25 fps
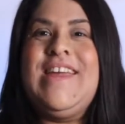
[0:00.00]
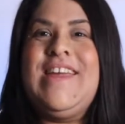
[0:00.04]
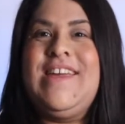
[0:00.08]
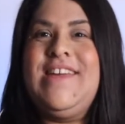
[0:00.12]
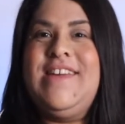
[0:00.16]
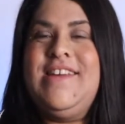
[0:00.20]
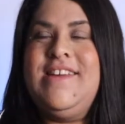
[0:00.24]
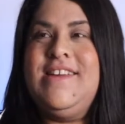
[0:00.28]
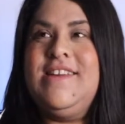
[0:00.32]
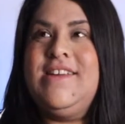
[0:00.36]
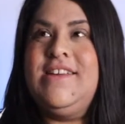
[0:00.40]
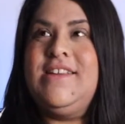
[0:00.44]

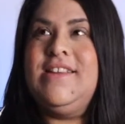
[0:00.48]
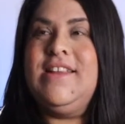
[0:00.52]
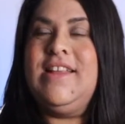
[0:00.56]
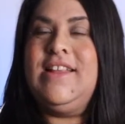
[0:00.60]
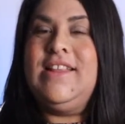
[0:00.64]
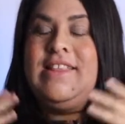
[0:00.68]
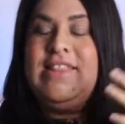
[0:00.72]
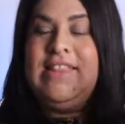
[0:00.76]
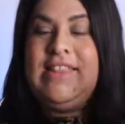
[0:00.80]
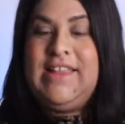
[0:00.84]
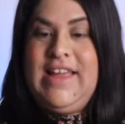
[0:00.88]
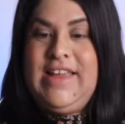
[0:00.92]

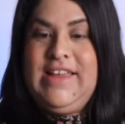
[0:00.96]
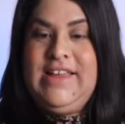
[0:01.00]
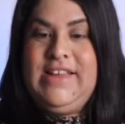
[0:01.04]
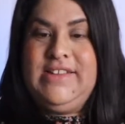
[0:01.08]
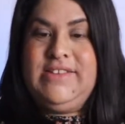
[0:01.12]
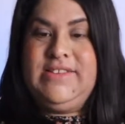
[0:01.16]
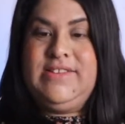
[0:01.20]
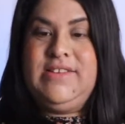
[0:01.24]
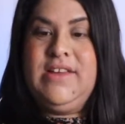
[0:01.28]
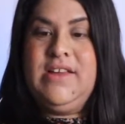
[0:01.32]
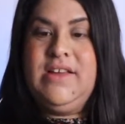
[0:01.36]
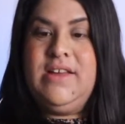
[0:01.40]
in
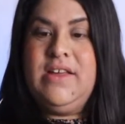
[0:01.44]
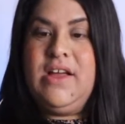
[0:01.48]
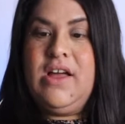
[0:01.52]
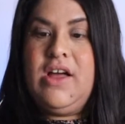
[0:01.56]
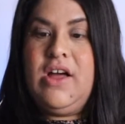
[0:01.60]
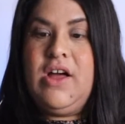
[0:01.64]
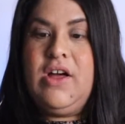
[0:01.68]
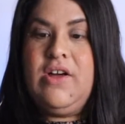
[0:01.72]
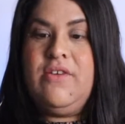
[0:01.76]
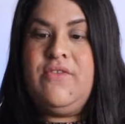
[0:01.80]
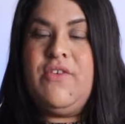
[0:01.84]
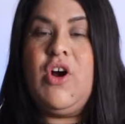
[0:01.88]
light
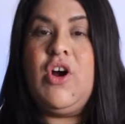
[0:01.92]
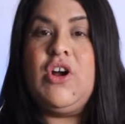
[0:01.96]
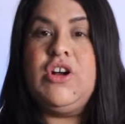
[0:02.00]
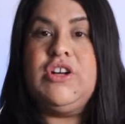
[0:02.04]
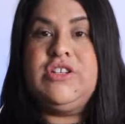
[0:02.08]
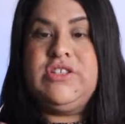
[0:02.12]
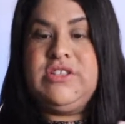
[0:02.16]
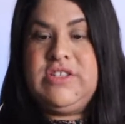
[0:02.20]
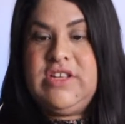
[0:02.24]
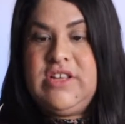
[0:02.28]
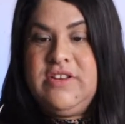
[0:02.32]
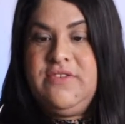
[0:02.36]
of
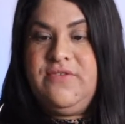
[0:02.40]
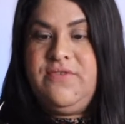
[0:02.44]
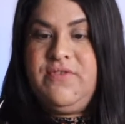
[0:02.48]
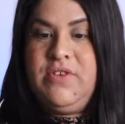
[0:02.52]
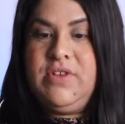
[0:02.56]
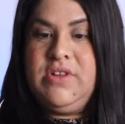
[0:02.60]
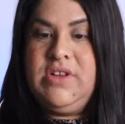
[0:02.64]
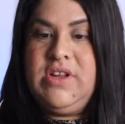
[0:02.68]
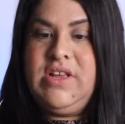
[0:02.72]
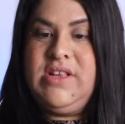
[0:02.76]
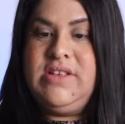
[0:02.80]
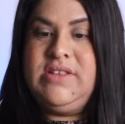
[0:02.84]
our
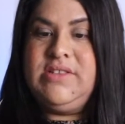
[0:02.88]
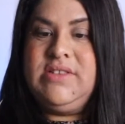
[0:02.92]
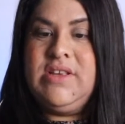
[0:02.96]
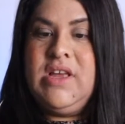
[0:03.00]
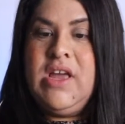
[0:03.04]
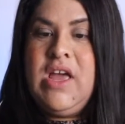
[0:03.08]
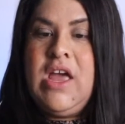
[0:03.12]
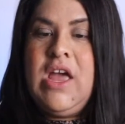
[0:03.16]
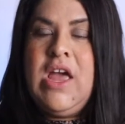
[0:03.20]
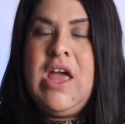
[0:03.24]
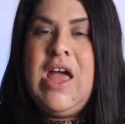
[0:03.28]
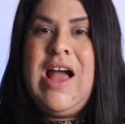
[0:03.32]
sinfulness,
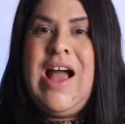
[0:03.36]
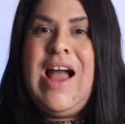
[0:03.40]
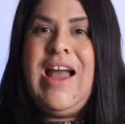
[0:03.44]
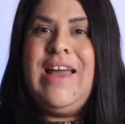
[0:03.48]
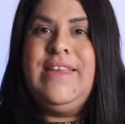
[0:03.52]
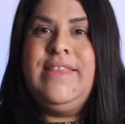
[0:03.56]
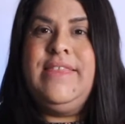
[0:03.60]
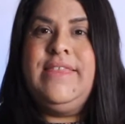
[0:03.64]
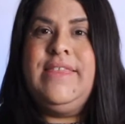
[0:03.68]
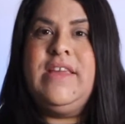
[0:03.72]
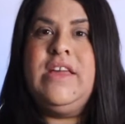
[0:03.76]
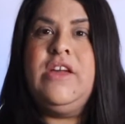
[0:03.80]

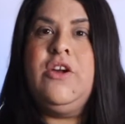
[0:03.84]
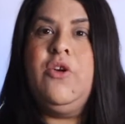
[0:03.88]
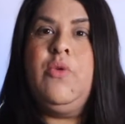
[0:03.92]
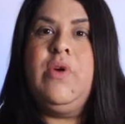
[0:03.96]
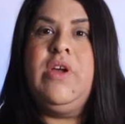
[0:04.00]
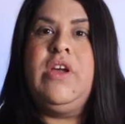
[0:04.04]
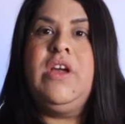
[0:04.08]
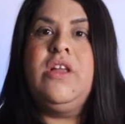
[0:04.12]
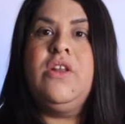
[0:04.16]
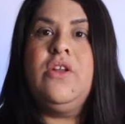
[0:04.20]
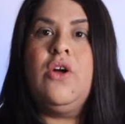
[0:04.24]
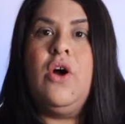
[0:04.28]
I think
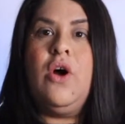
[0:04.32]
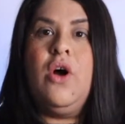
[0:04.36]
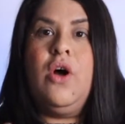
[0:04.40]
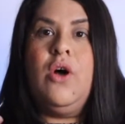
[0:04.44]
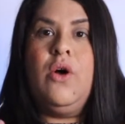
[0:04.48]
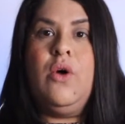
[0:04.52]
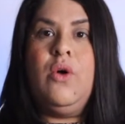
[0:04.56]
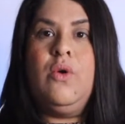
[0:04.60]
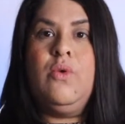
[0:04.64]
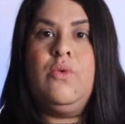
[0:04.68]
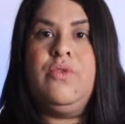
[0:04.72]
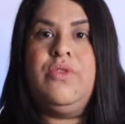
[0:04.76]
we can
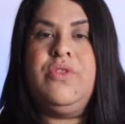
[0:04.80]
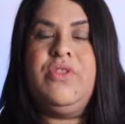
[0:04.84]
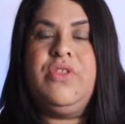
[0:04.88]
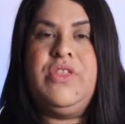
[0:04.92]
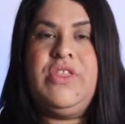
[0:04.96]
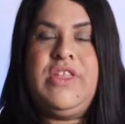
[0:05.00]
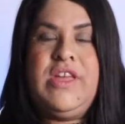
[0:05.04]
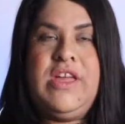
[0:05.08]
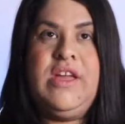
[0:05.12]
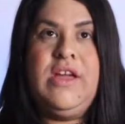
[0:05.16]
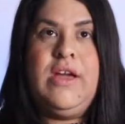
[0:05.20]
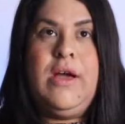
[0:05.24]
all
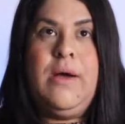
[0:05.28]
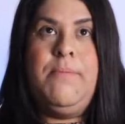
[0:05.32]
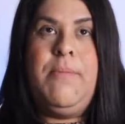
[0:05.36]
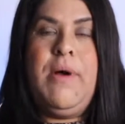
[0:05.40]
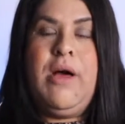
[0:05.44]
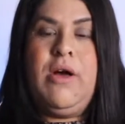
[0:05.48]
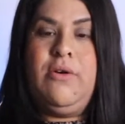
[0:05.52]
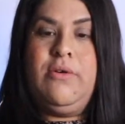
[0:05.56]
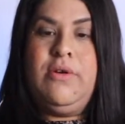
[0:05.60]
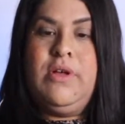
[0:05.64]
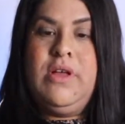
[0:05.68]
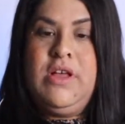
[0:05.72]
think
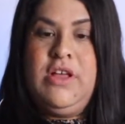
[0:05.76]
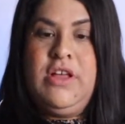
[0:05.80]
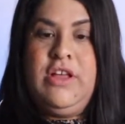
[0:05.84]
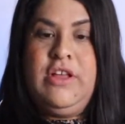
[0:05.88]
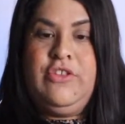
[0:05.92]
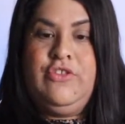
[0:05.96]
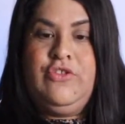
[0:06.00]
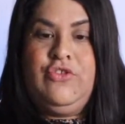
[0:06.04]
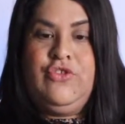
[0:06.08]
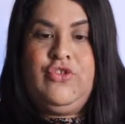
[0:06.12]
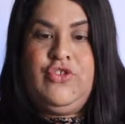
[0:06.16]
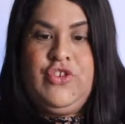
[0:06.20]
about
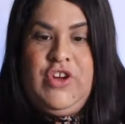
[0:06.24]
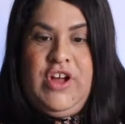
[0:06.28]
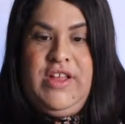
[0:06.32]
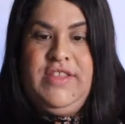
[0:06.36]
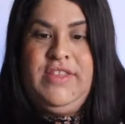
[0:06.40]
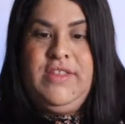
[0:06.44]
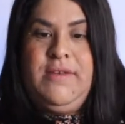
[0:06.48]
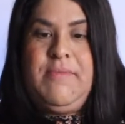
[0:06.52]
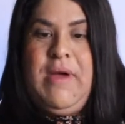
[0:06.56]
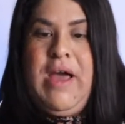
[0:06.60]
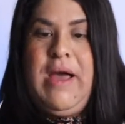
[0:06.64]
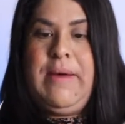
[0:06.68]

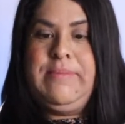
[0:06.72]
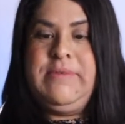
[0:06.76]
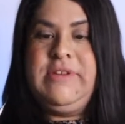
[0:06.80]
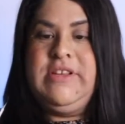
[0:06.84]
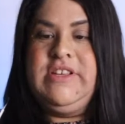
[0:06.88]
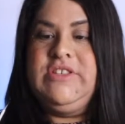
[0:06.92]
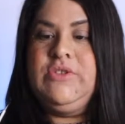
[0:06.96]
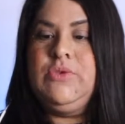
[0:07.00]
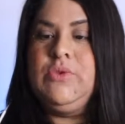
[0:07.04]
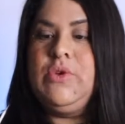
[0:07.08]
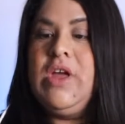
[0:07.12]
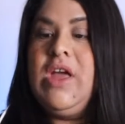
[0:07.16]
John the
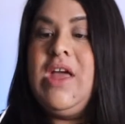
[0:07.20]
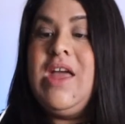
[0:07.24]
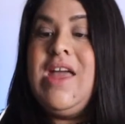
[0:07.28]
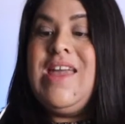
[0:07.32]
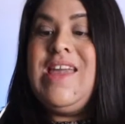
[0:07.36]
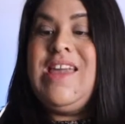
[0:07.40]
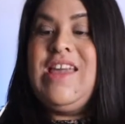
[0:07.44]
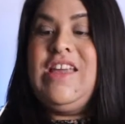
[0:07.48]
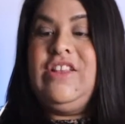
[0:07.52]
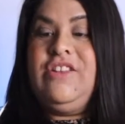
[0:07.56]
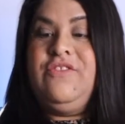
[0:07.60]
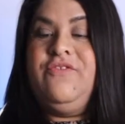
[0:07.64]
Baptist
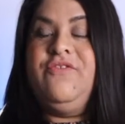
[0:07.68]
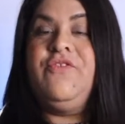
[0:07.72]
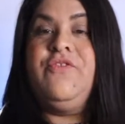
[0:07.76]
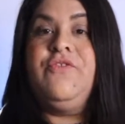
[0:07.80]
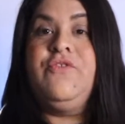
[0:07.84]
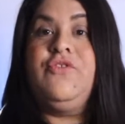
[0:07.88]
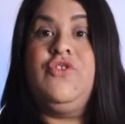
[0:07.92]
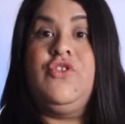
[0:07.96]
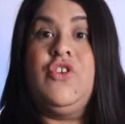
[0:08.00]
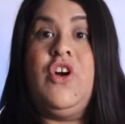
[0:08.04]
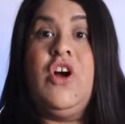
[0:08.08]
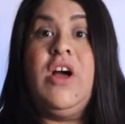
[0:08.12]
in
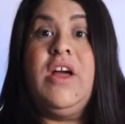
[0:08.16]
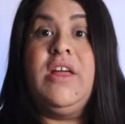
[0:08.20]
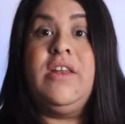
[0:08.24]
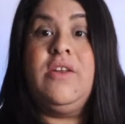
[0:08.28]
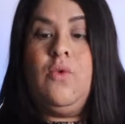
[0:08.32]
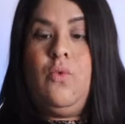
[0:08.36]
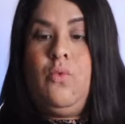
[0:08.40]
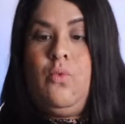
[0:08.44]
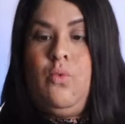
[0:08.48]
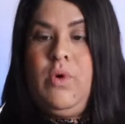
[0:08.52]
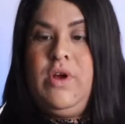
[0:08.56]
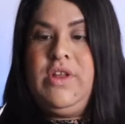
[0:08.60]

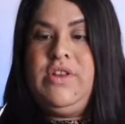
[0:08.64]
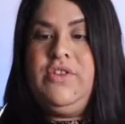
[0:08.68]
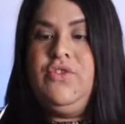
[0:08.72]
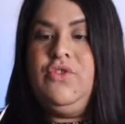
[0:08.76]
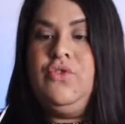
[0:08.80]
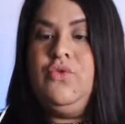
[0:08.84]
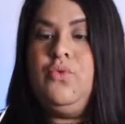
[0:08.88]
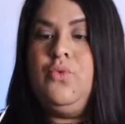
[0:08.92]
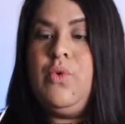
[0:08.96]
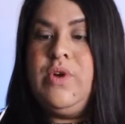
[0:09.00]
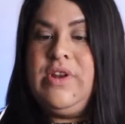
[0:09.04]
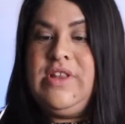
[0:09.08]
John
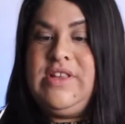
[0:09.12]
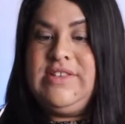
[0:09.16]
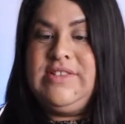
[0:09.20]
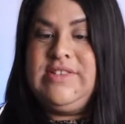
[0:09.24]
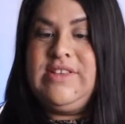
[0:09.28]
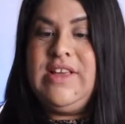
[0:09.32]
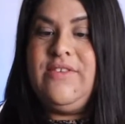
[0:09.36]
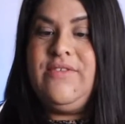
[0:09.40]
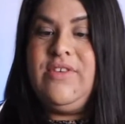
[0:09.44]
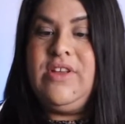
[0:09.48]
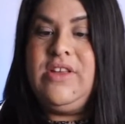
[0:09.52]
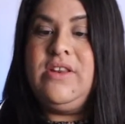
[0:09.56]

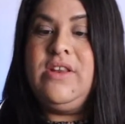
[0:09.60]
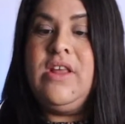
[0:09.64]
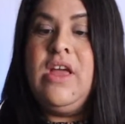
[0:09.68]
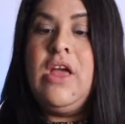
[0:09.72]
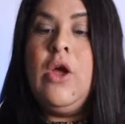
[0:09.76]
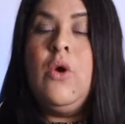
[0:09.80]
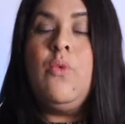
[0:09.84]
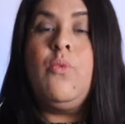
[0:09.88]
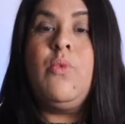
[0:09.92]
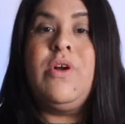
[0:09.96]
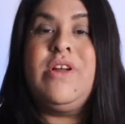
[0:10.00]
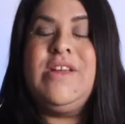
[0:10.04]
1:27,
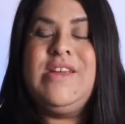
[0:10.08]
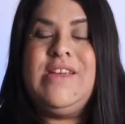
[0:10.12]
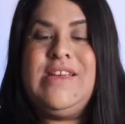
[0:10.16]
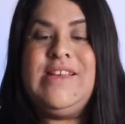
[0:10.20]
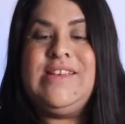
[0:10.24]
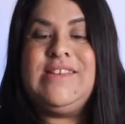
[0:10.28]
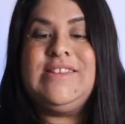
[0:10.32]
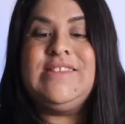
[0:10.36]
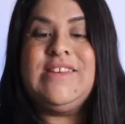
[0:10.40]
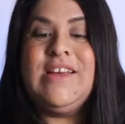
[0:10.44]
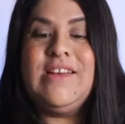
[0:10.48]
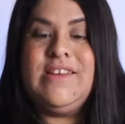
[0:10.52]
where
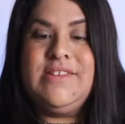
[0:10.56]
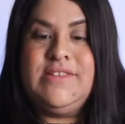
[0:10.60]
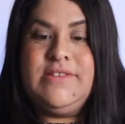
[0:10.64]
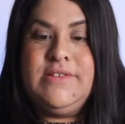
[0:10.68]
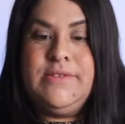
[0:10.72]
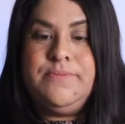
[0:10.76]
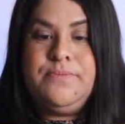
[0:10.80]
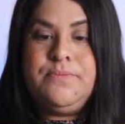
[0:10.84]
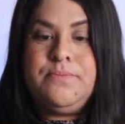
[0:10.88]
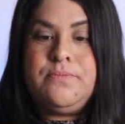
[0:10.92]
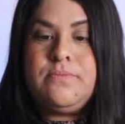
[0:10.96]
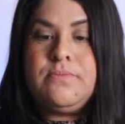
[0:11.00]
he says,